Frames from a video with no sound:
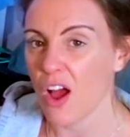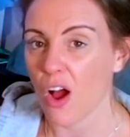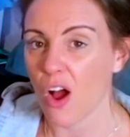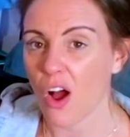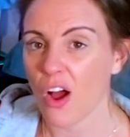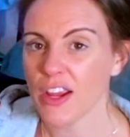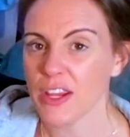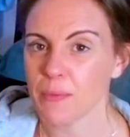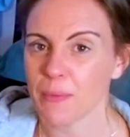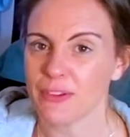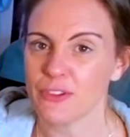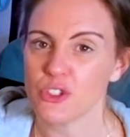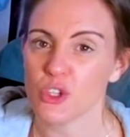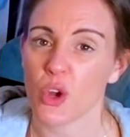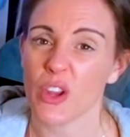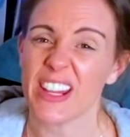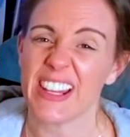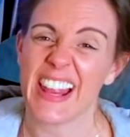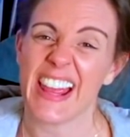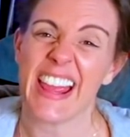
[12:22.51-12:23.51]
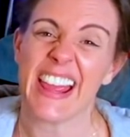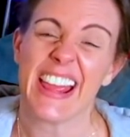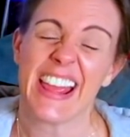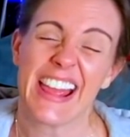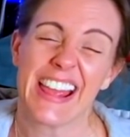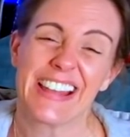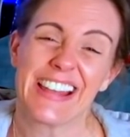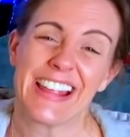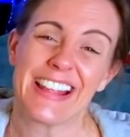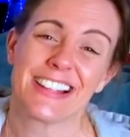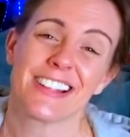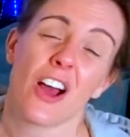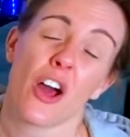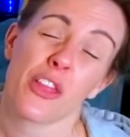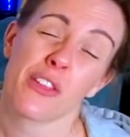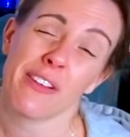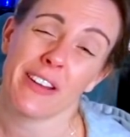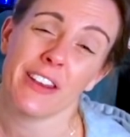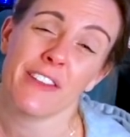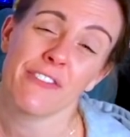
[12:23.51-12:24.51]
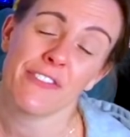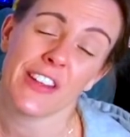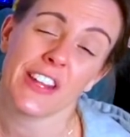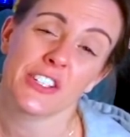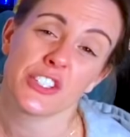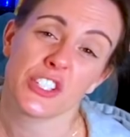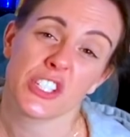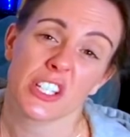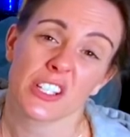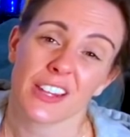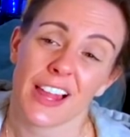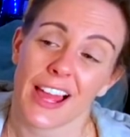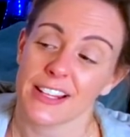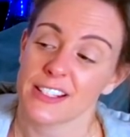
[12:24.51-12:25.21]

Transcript: Are you enjoying it? And are there any features you'd like